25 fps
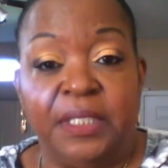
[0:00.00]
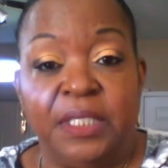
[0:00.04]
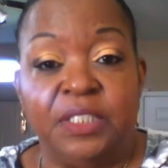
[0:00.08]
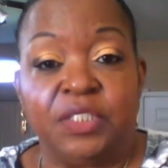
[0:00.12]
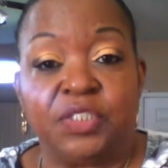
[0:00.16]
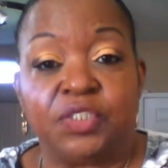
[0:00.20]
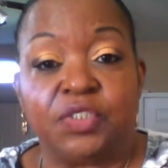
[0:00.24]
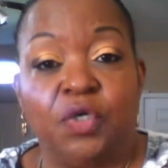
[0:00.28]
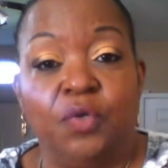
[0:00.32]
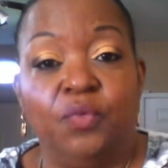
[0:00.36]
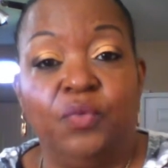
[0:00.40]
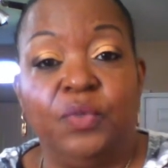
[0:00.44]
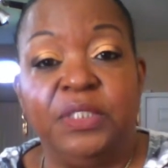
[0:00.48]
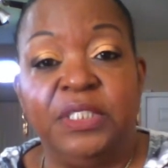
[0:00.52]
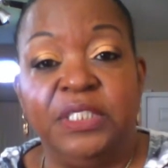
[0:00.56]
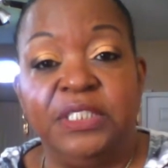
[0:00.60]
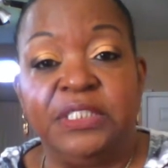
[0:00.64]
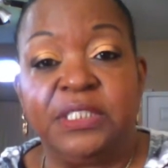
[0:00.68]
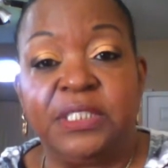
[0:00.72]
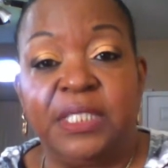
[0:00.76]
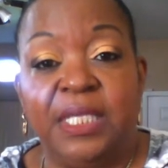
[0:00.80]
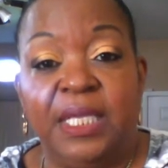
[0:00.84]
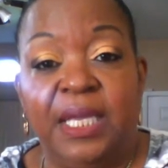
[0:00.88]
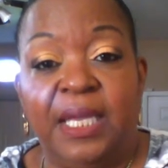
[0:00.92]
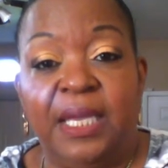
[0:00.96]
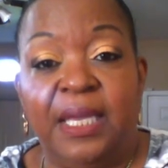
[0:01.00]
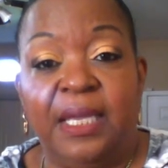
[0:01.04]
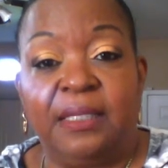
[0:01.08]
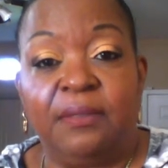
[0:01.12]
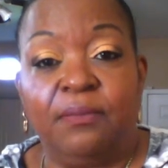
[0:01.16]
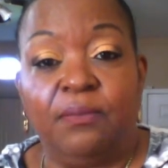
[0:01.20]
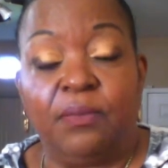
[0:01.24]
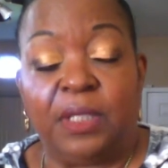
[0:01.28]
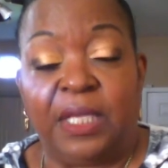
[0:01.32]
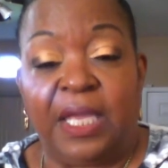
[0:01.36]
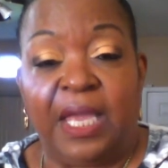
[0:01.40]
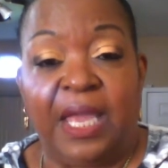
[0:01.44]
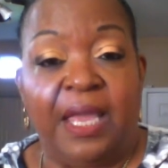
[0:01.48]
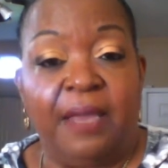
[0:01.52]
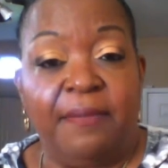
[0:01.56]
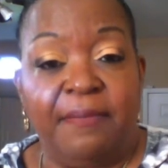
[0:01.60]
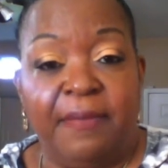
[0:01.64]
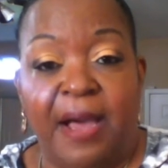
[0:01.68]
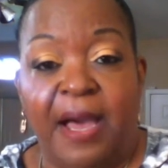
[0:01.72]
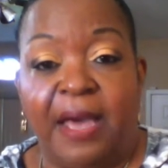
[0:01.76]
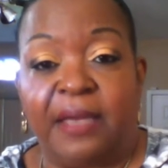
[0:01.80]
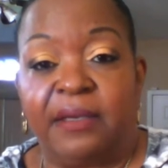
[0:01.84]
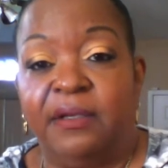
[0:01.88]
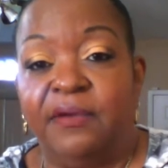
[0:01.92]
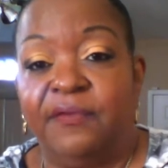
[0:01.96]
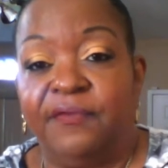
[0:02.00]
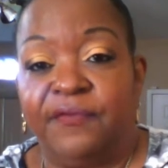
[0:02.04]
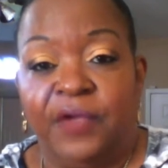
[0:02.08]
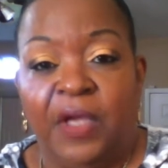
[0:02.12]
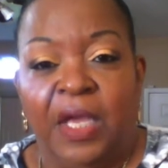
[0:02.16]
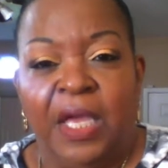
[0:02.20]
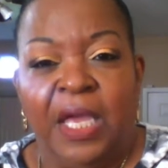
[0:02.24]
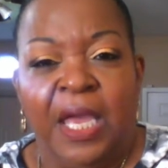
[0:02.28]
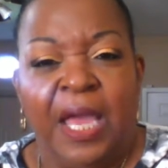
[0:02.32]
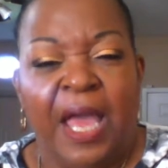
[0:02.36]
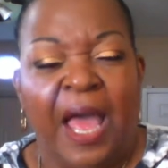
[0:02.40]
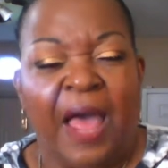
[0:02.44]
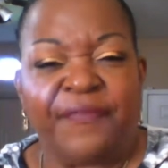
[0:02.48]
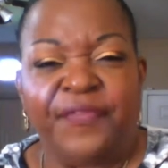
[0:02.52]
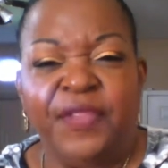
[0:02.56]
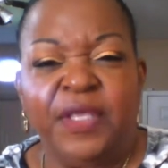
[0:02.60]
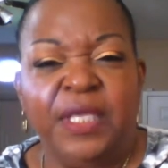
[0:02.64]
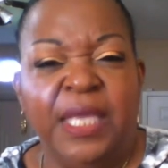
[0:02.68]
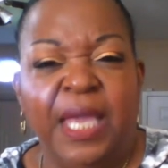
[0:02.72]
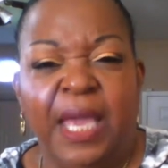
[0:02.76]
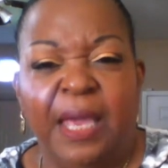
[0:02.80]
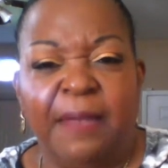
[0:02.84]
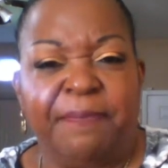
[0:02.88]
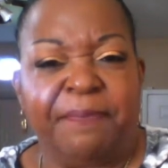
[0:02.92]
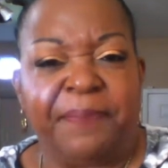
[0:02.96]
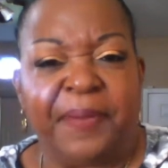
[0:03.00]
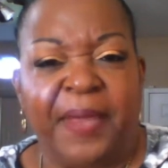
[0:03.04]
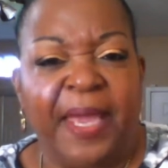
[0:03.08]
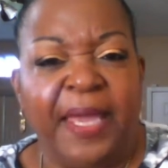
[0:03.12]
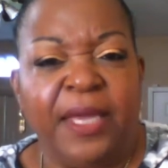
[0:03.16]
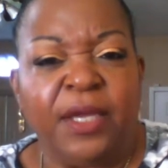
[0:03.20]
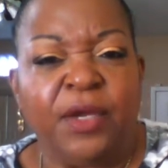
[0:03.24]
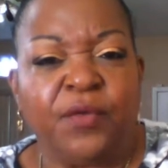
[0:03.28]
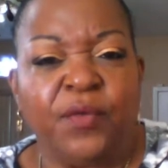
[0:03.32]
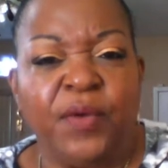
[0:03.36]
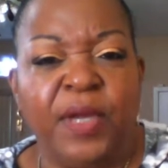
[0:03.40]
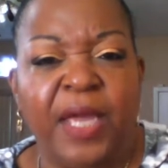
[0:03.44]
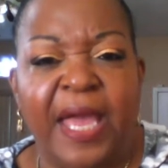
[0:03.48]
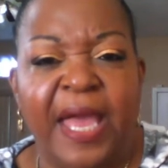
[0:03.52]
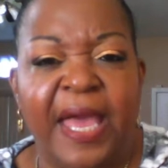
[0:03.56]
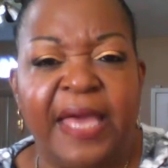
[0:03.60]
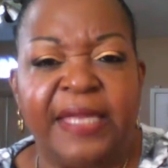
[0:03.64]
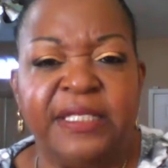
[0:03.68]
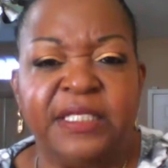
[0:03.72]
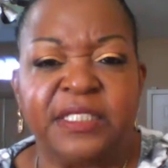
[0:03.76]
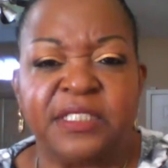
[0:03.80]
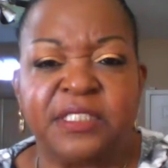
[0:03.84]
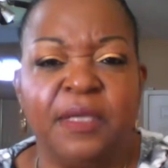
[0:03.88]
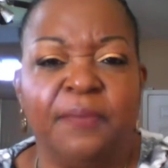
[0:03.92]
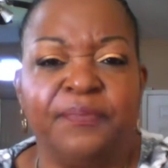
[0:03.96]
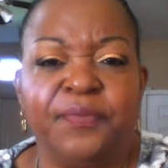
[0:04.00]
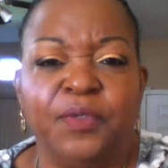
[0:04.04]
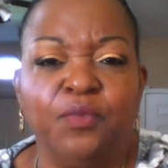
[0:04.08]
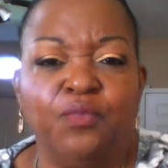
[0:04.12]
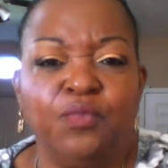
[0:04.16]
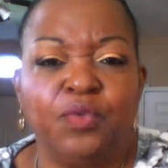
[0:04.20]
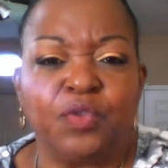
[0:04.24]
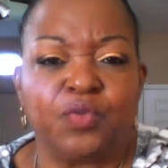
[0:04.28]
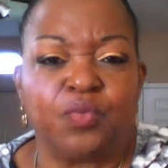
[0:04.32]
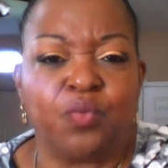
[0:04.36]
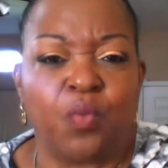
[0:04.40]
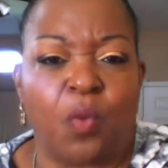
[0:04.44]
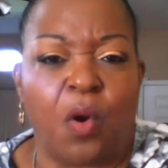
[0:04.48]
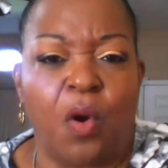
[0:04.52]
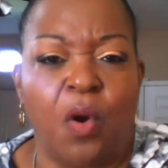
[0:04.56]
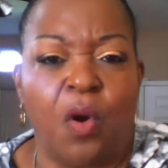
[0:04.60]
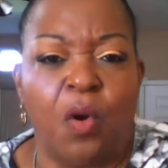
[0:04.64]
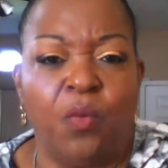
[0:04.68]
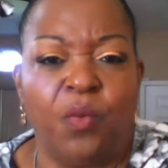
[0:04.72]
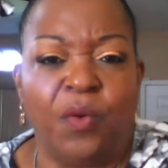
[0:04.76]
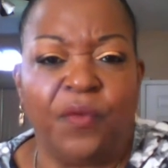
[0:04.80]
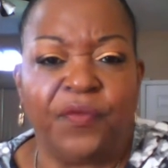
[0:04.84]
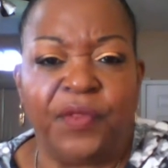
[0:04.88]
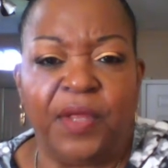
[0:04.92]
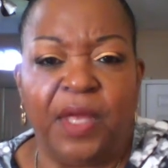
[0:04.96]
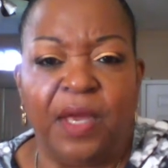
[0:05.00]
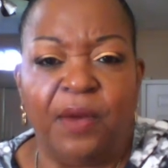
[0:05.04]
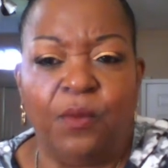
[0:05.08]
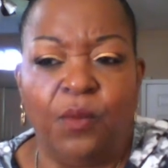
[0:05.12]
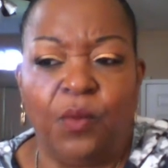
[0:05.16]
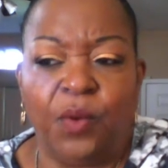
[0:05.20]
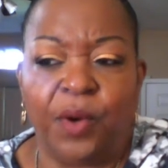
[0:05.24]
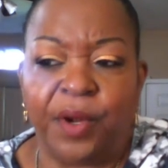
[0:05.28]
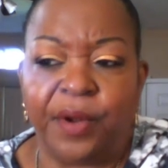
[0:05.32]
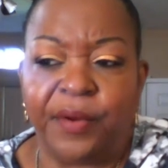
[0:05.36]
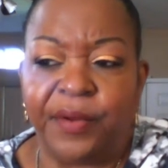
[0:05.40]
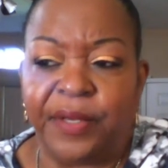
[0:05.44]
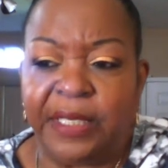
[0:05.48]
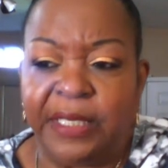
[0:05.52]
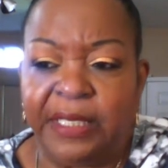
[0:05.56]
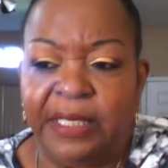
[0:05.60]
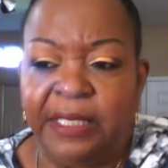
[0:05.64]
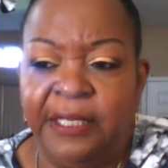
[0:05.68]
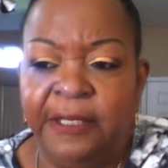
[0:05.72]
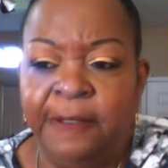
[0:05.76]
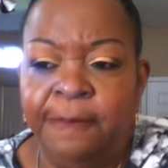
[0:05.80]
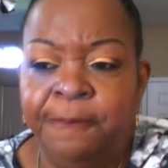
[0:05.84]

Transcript: And so when this kid came out of, I think he had pancreatitis, something was wrong with him where he